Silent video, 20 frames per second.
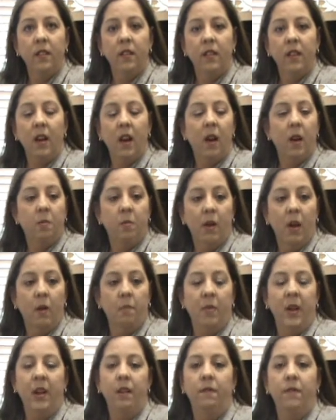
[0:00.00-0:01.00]

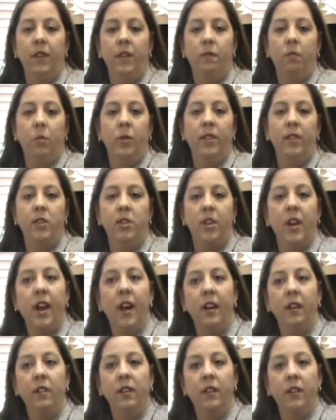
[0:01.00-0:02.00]
a benefit with the
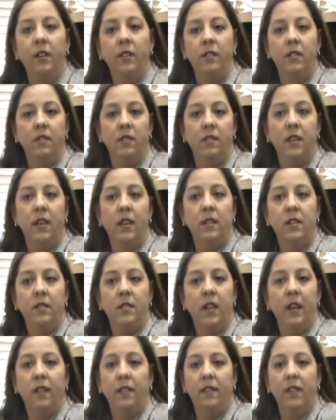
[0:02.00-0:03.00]
child is
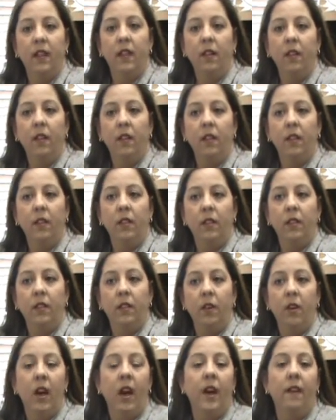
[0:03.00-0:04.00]
that
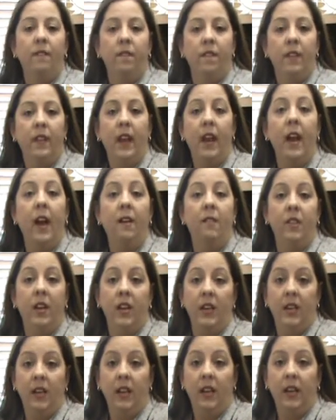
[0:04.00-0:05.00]
they have an
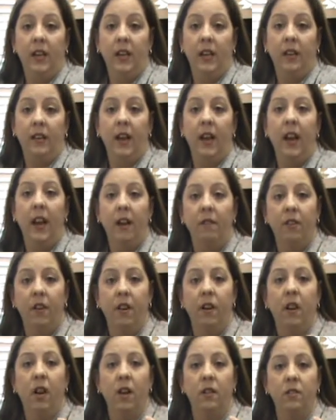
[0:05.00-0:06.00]
identity. They have
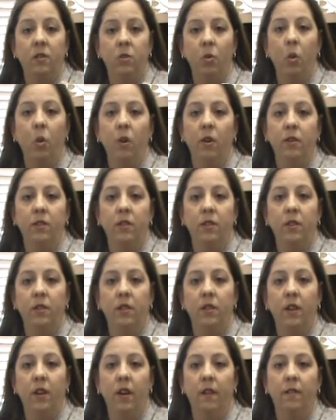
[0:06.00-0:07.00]
a source
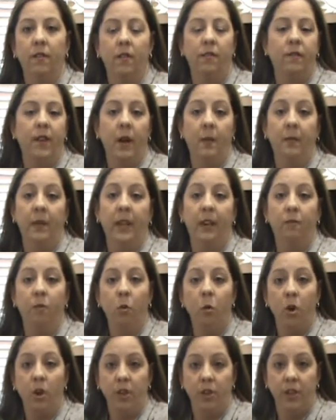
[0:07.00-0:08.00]
of their family of
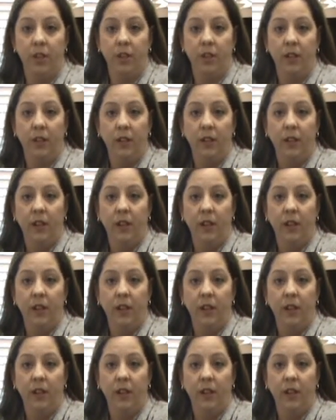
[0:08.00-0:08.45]
origin